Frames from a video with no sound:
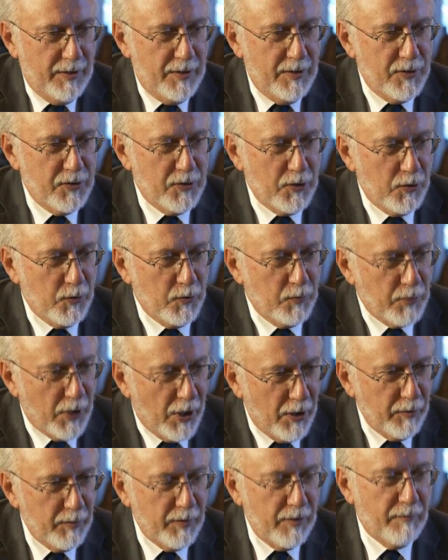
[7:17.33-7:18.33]
So
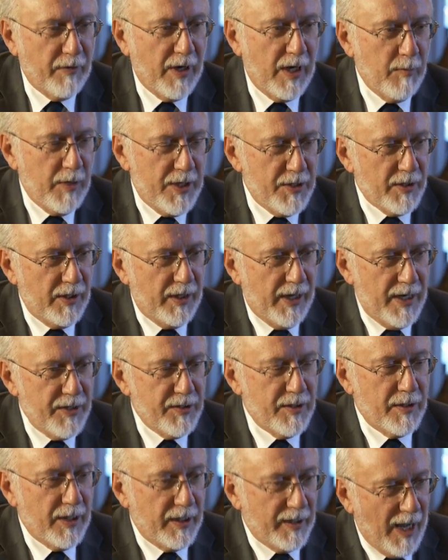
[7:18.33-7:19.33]
part of the fiber is a
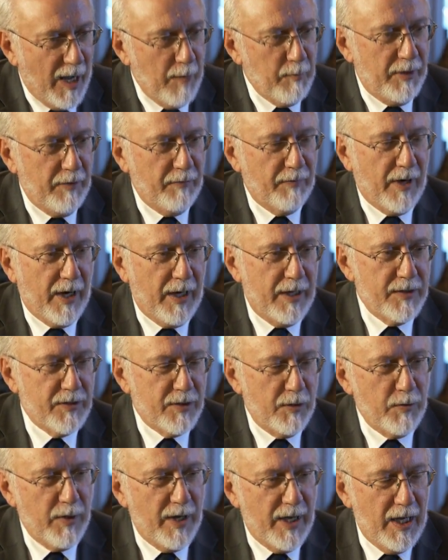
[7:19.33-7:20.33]
laser that amplifies.
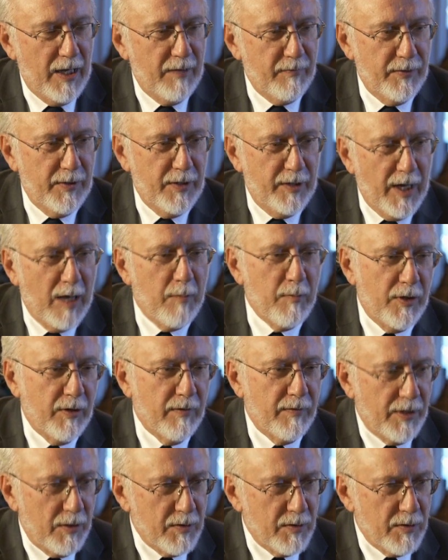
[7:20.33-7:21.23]
So you have a number of